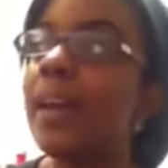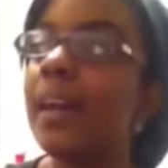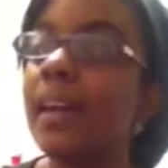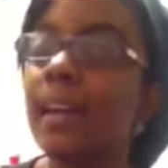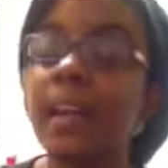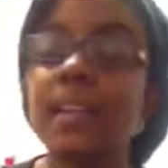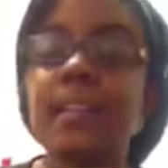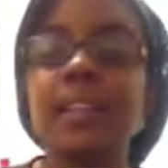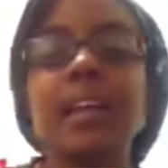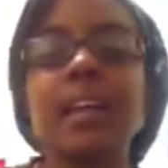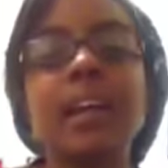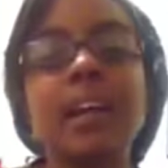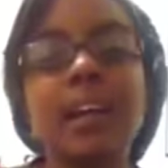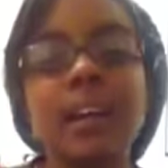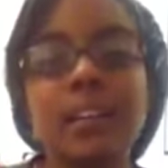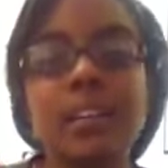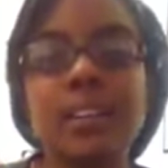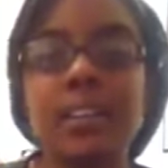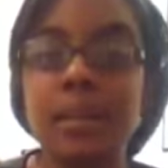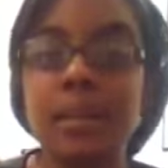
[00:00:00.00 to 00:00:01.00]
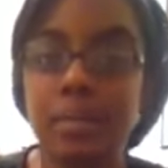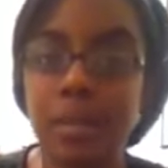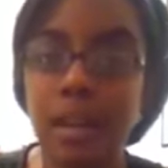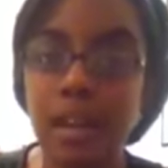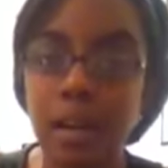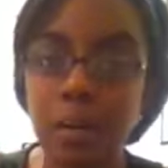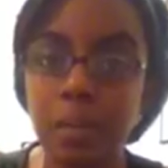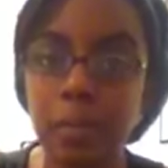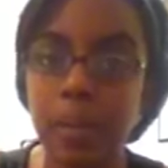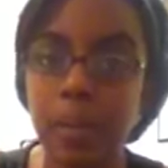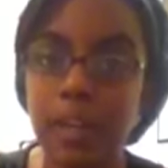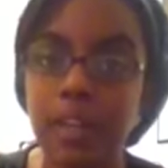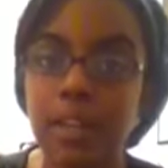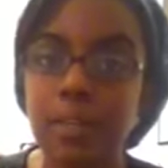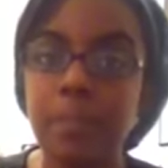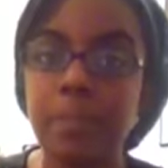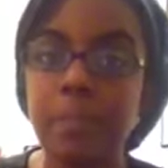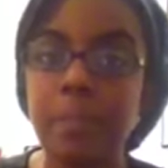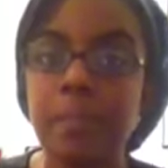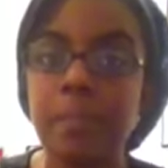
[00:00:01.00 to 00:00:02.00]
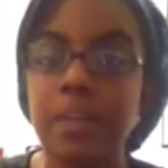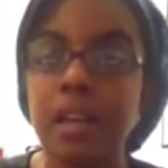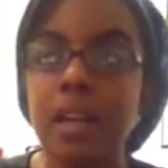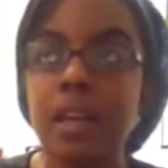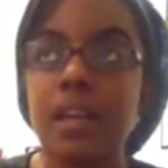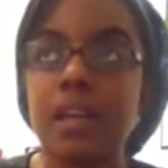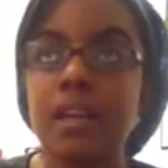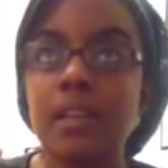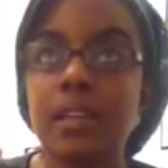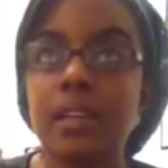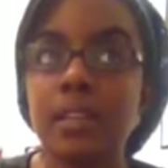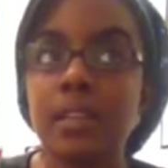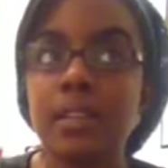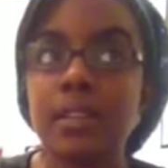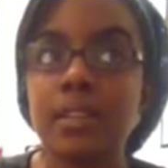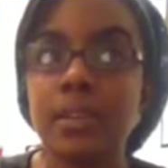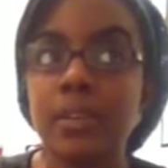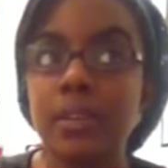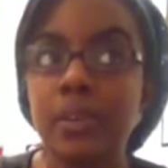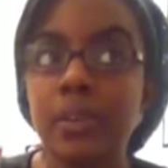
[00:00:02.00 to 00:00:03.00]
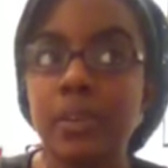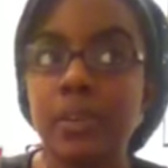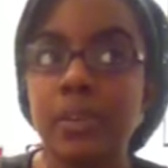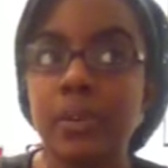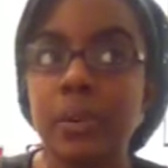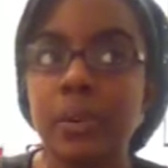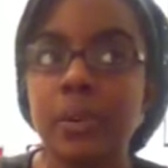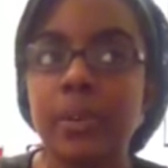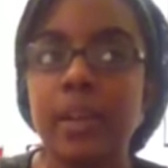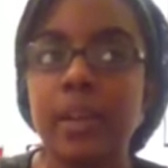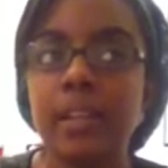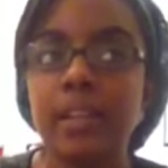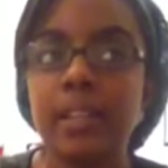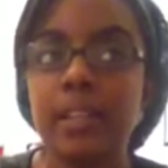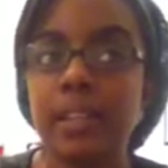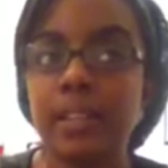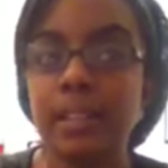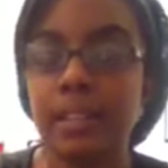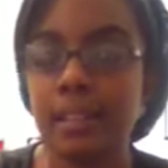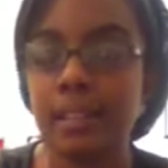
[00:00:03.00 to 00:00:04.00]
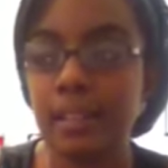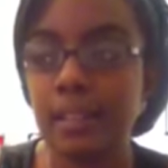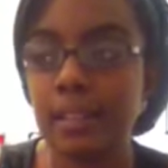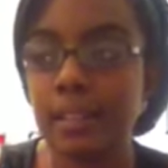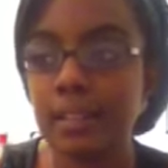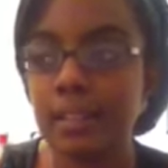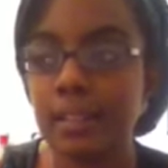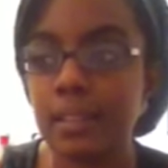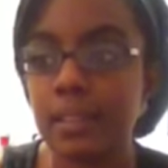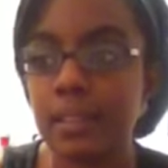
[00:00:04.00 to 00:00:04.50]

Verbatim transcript: And had they gotten him the help that he deserved or that he needed,